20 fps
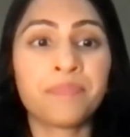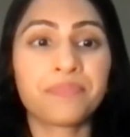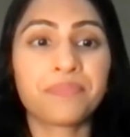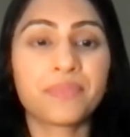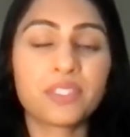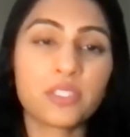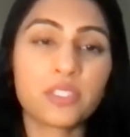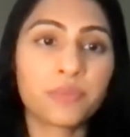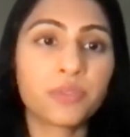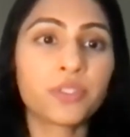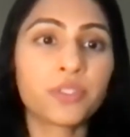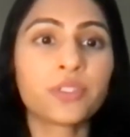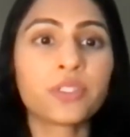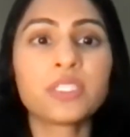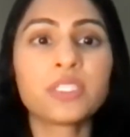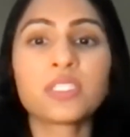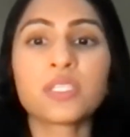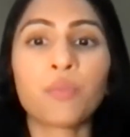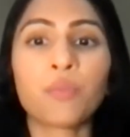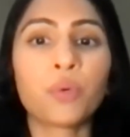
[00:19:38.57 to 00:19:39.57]
Similarly,
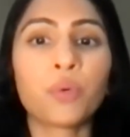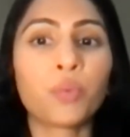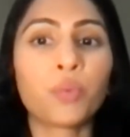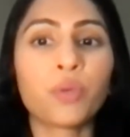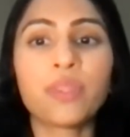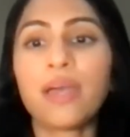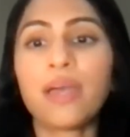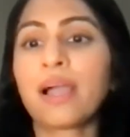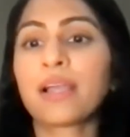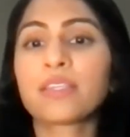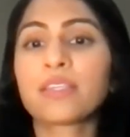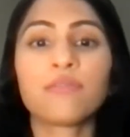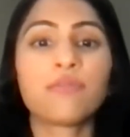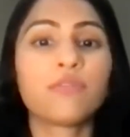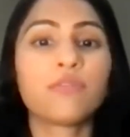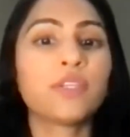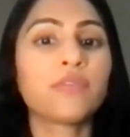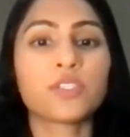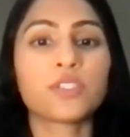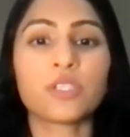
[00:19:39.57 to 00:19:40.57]
someone with active
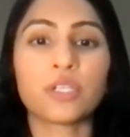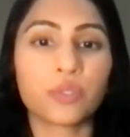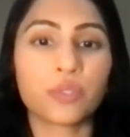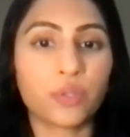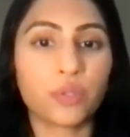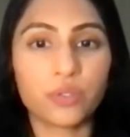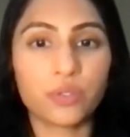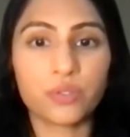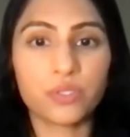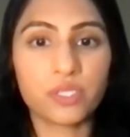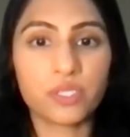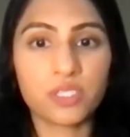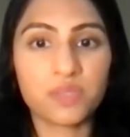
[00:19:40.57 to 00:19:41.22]
liver sarcoidosis